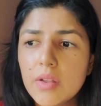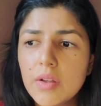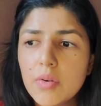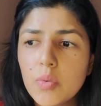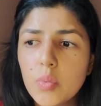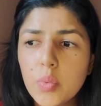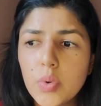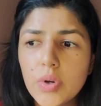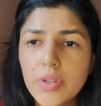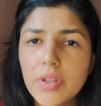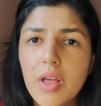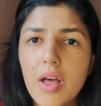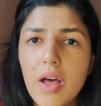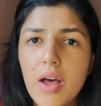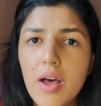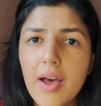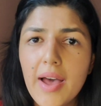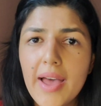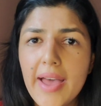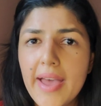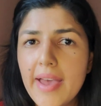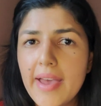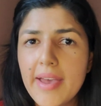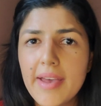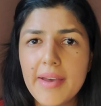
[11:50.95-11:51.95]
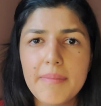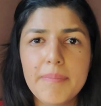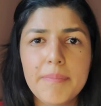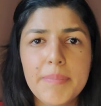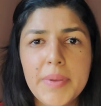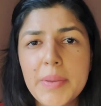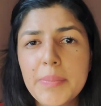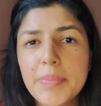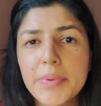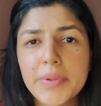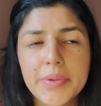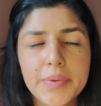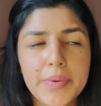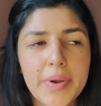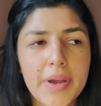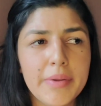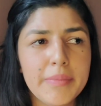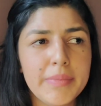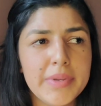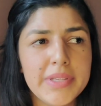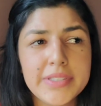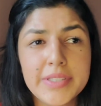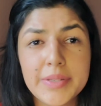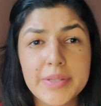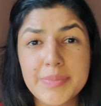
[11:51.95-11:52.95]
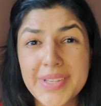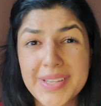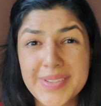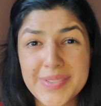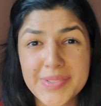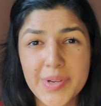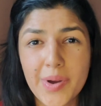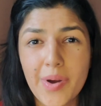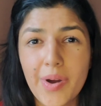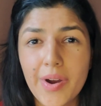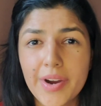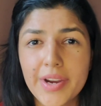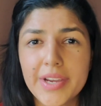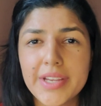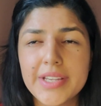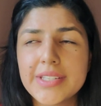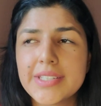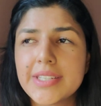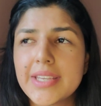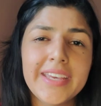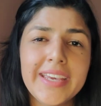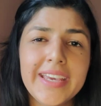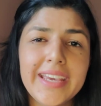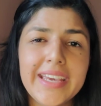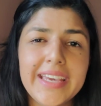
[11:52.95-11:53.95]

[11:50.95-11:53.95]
well, people around me sometimes aren't.